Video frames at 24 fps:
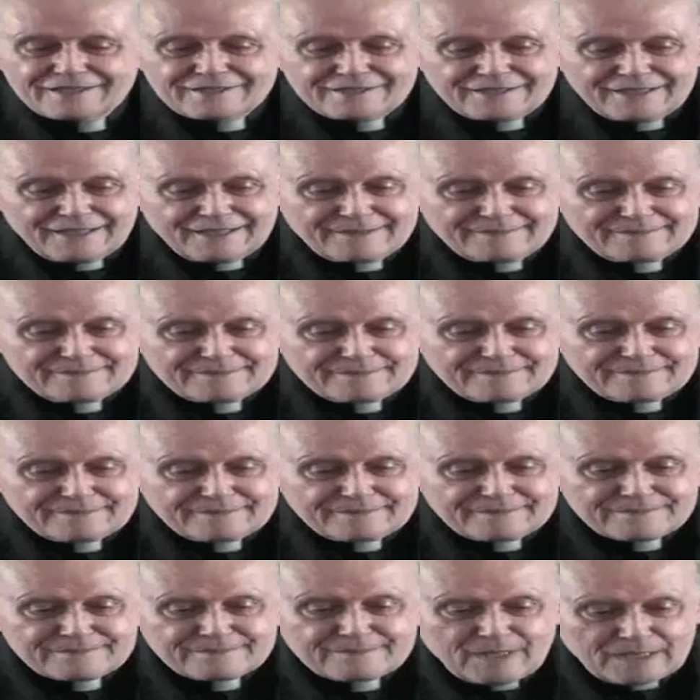Bede doesn't
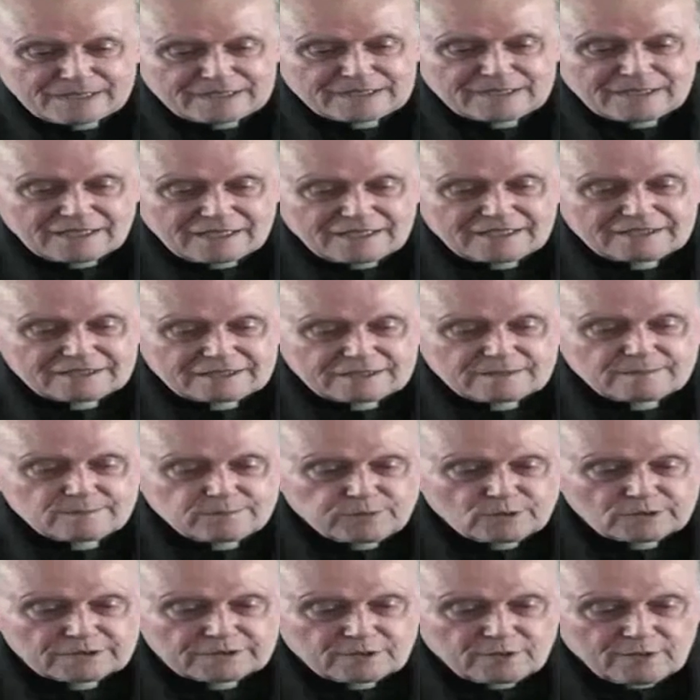say anything about it at
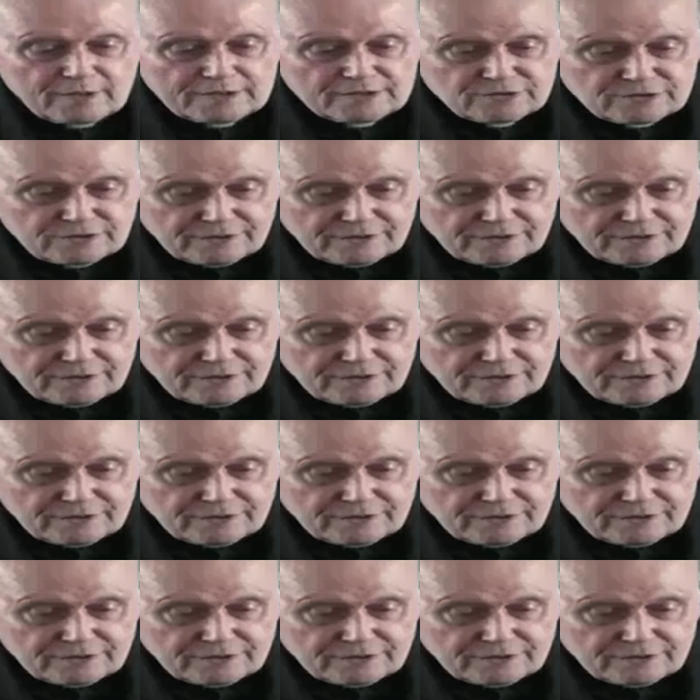all.